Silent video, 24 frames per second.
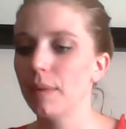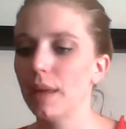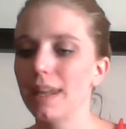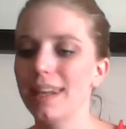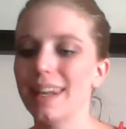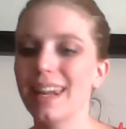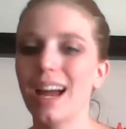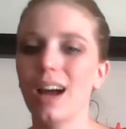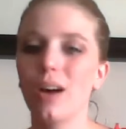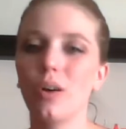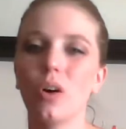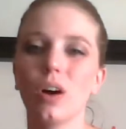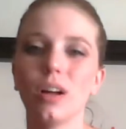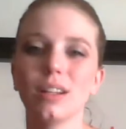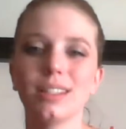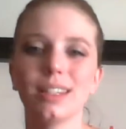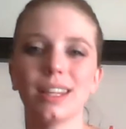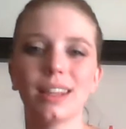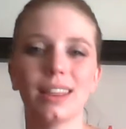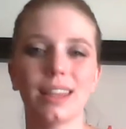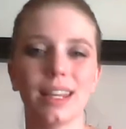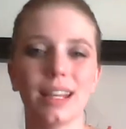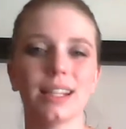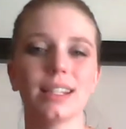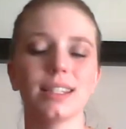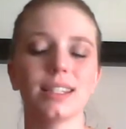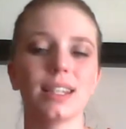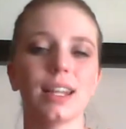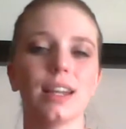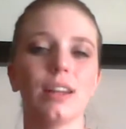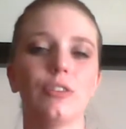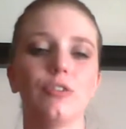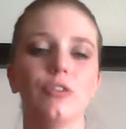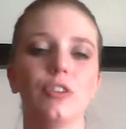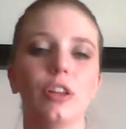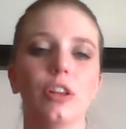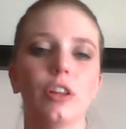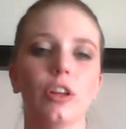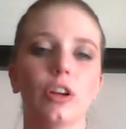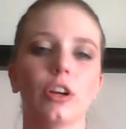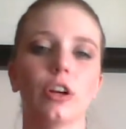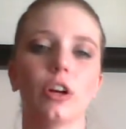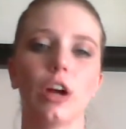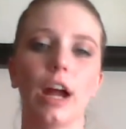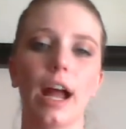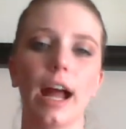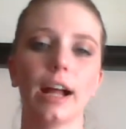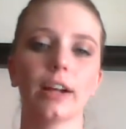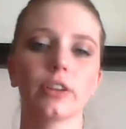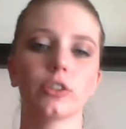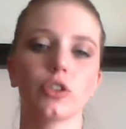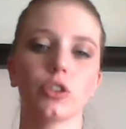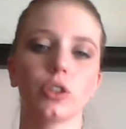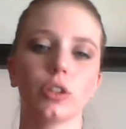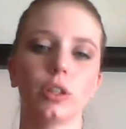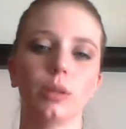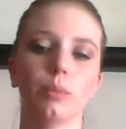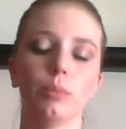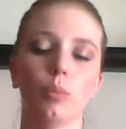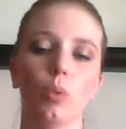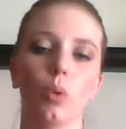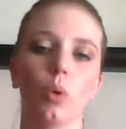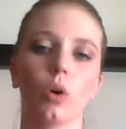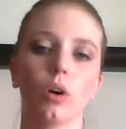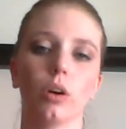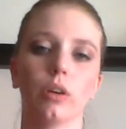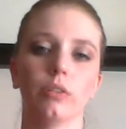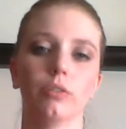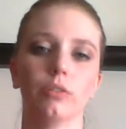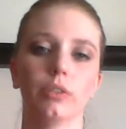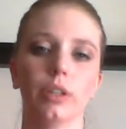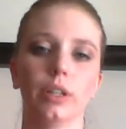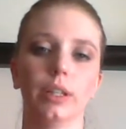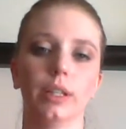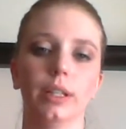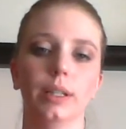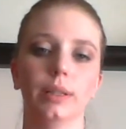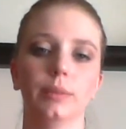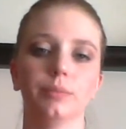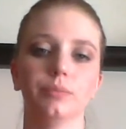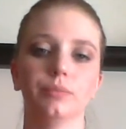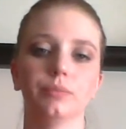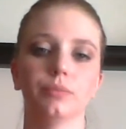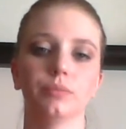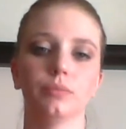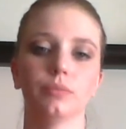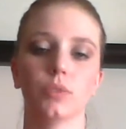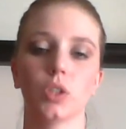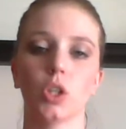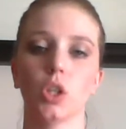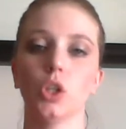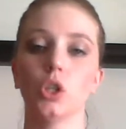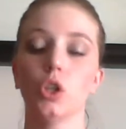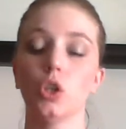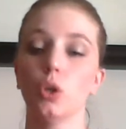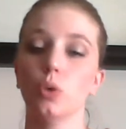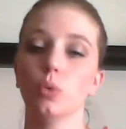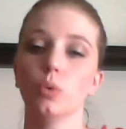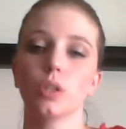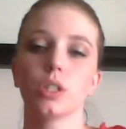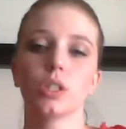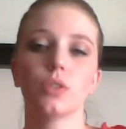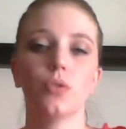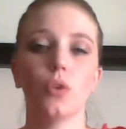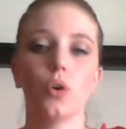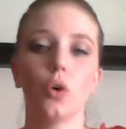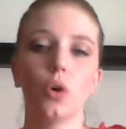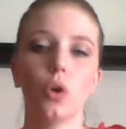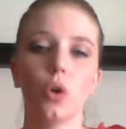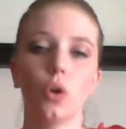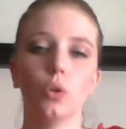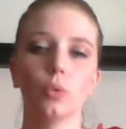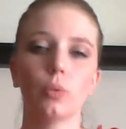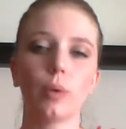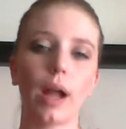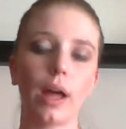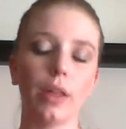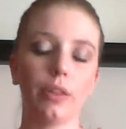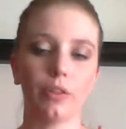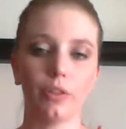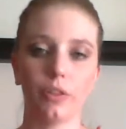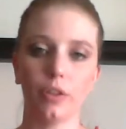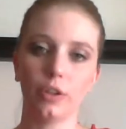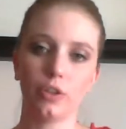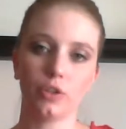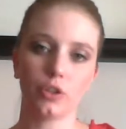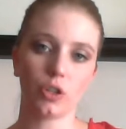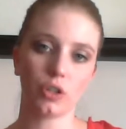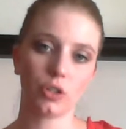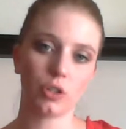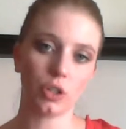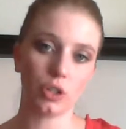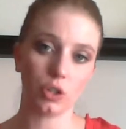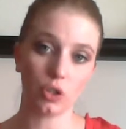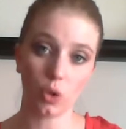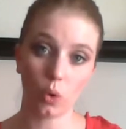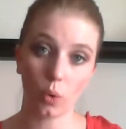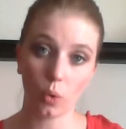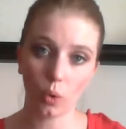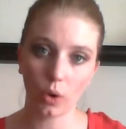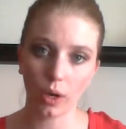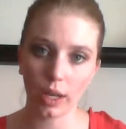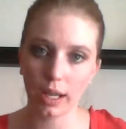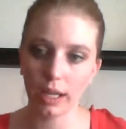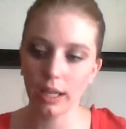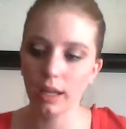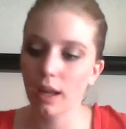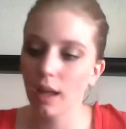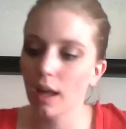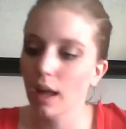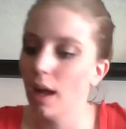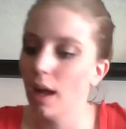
Now on to things that I feel like are actually more of a useful rather than just a toy.